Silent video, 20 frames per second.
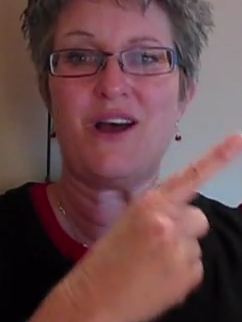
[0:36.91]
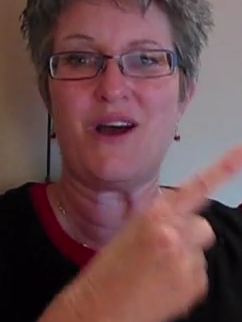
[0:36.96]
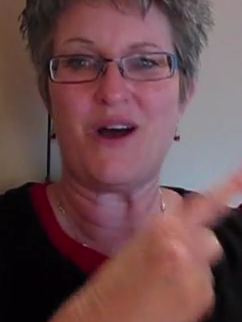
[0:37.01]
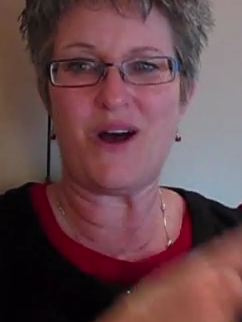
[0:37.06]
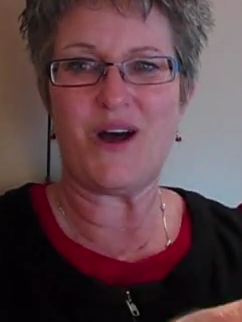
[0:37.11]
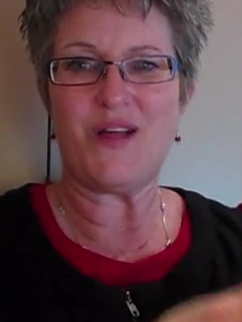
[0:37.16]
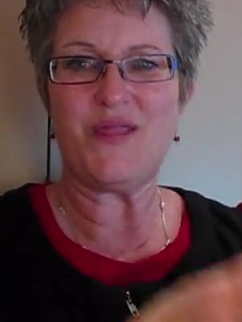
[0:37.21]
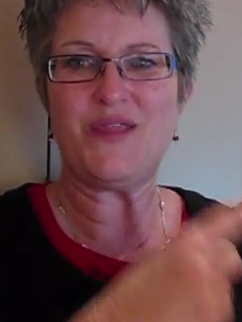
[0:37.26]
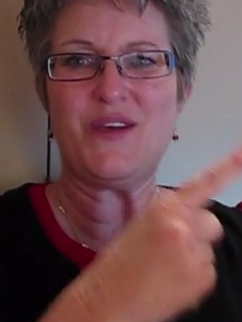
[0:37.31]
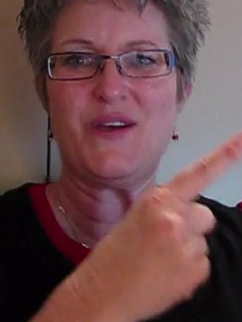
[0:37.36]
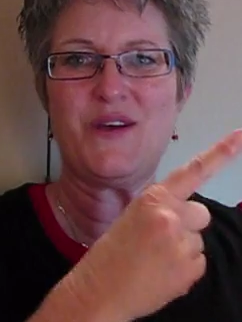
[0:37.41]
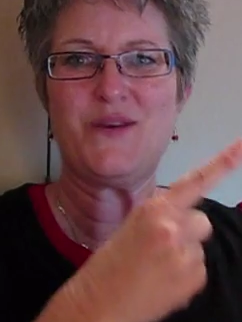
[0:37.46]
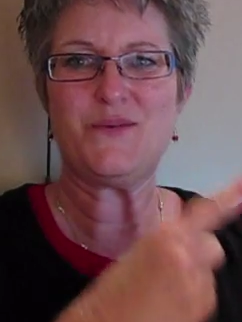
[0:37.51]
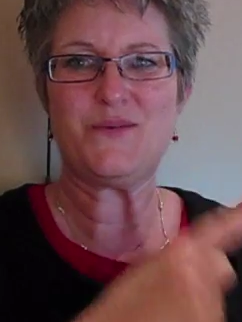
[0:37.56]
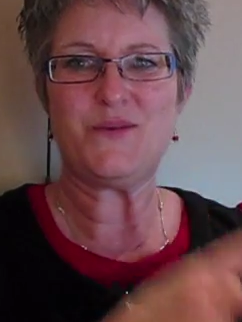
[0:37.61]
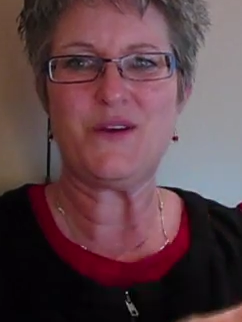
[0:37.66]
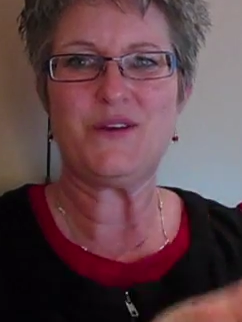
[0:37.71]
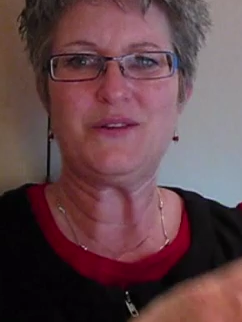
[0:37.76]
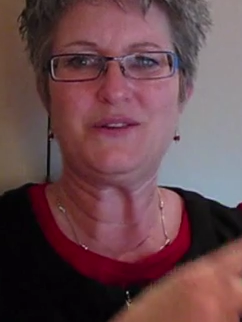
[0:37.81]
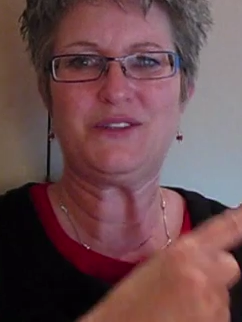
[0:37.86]
on the
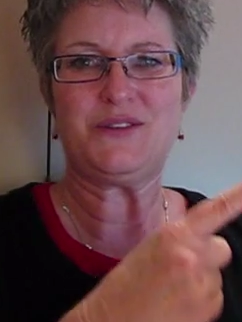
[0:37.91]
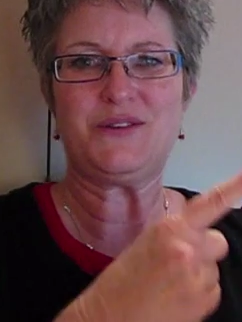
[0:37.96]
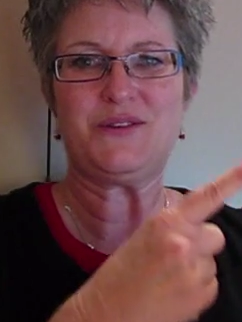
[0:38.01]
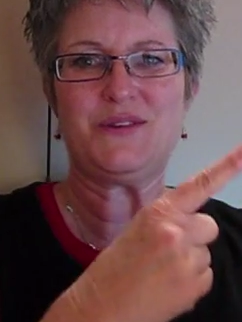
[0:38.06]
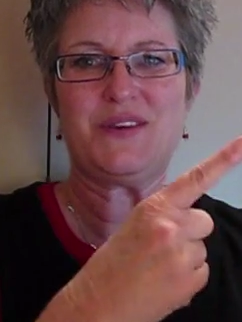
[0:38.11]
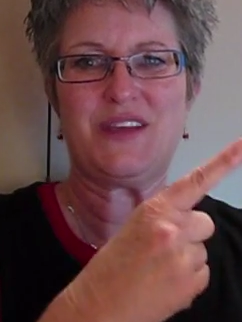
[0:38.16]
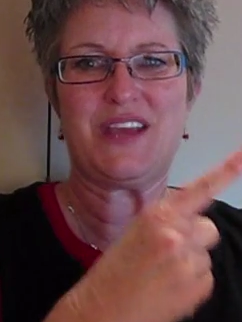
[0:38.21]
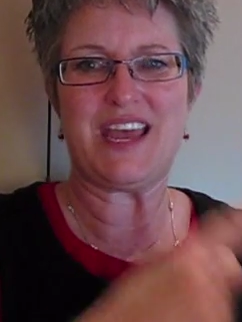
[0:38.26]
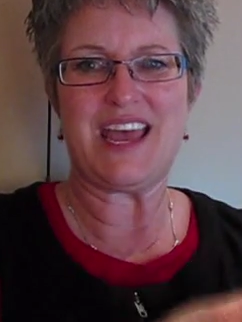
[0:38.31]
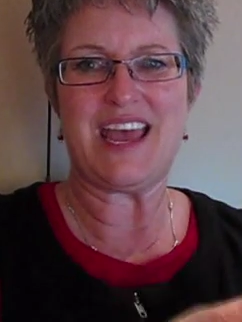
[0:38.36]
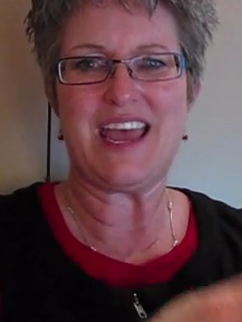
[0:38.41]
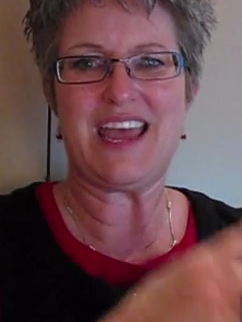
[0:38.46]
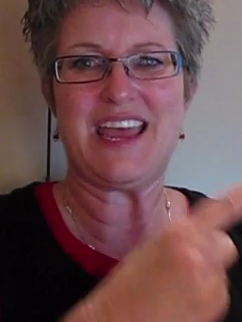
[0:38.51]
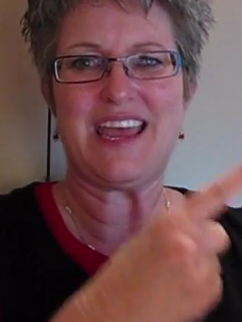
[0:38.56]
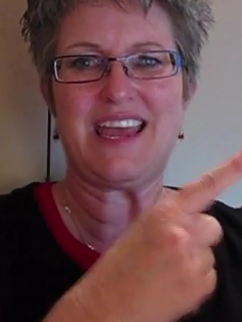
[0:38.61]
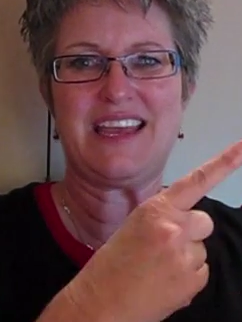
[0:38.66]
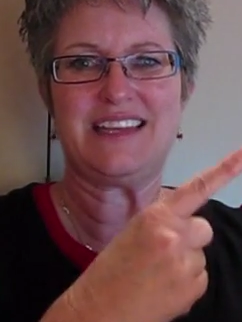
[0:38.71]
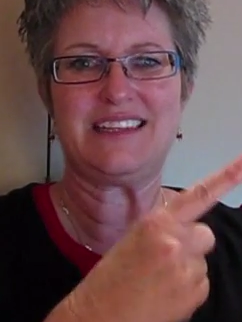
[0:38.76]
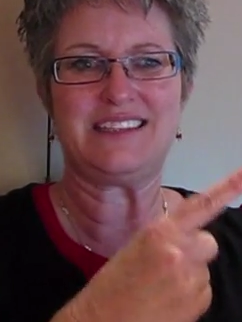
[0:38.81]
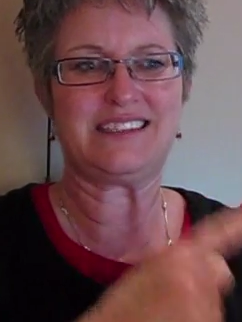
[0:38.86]
road to
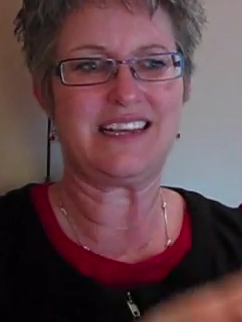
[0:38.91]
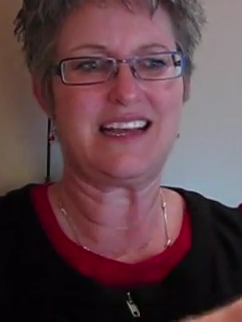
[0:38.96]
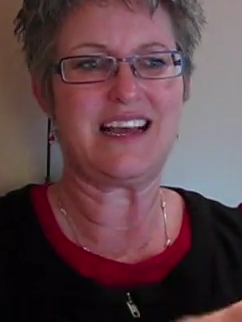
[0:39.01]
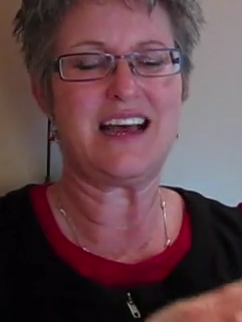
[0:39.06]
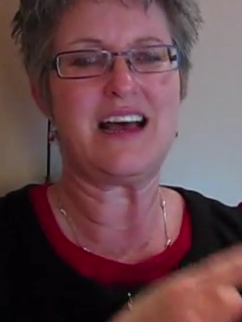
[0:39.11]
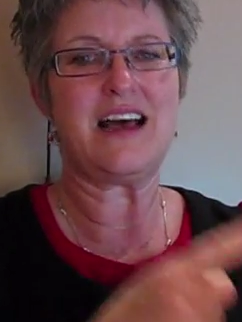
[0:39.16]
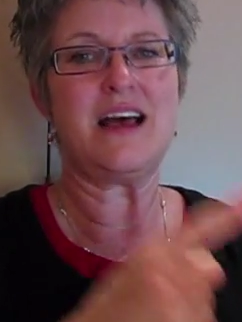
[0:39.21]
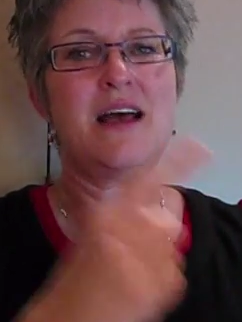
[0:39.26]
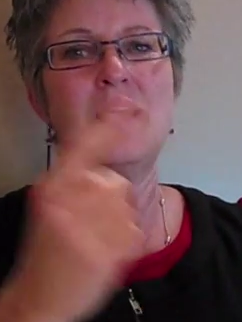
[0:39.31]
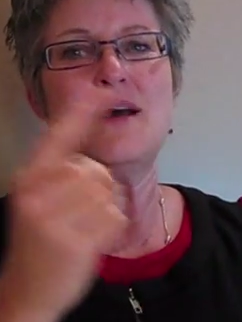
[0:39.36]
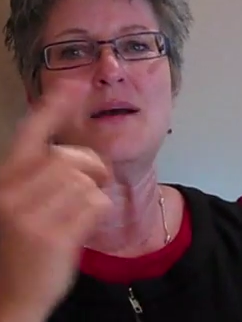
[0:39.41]
Gaza.